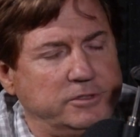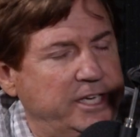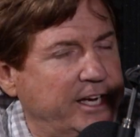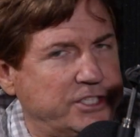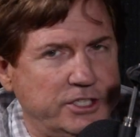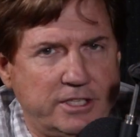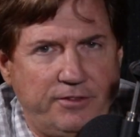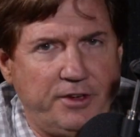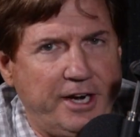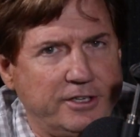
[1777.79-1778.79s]
text us
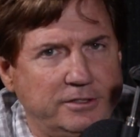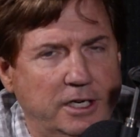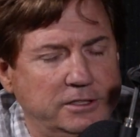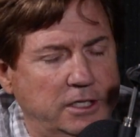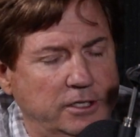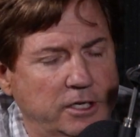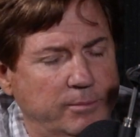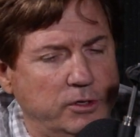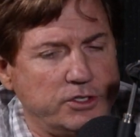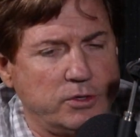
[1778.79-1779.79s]
if you've got our
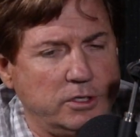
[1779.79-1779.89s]
numbers,